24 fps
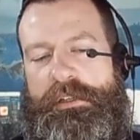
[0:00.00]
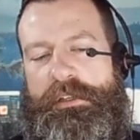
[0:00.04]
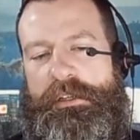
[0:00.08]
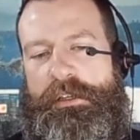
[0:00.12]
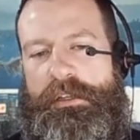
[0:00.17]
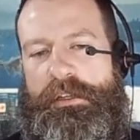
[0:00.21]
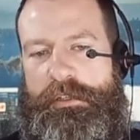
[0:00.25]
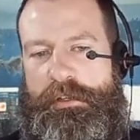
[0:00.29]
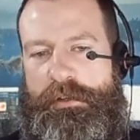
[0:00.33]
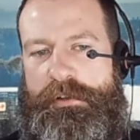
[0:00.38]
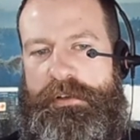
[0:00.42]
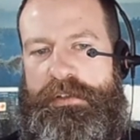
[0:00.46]
you
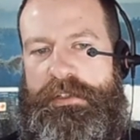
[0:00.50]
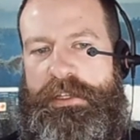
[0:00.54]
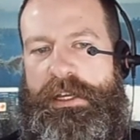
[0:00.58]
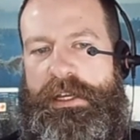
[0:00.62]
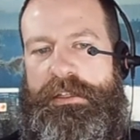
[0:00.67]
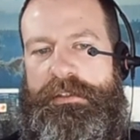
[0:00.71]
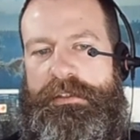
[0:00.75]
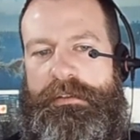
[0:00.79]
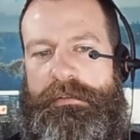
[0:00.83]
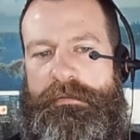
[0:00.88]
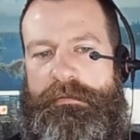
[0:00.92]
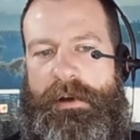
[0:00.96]
can use
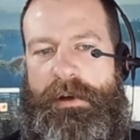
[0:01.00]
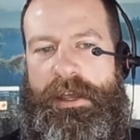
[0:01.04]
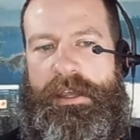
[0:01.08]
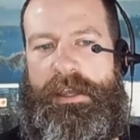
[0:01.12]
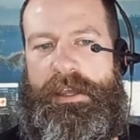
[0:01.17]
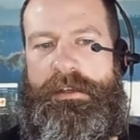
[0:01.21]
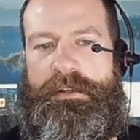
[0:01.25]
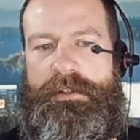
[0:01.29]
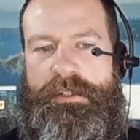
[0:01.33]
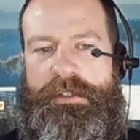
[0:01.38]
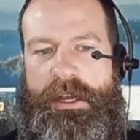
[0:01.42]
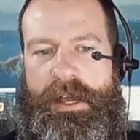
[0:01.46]
that to write
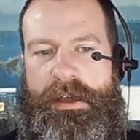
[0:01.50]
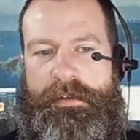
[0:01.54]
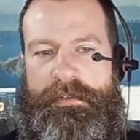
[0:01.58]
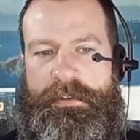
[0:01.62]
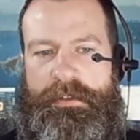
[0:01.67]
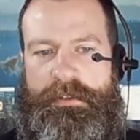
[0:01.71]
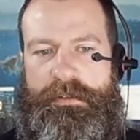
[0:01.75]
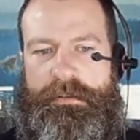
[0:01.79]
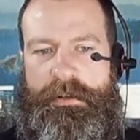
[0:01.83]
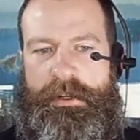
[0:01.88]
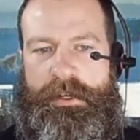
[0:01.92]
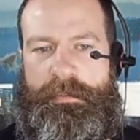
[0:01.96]
your
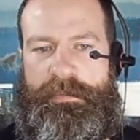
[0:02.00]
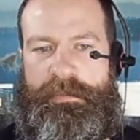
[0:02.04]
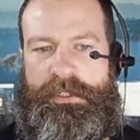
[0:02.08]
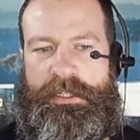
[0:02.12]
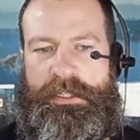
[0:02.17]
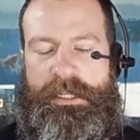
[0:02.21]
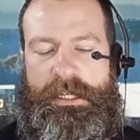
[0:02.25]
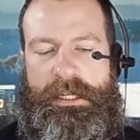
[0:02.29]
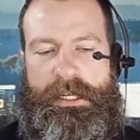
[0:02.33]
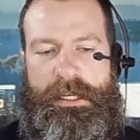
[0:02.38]
JavaScript.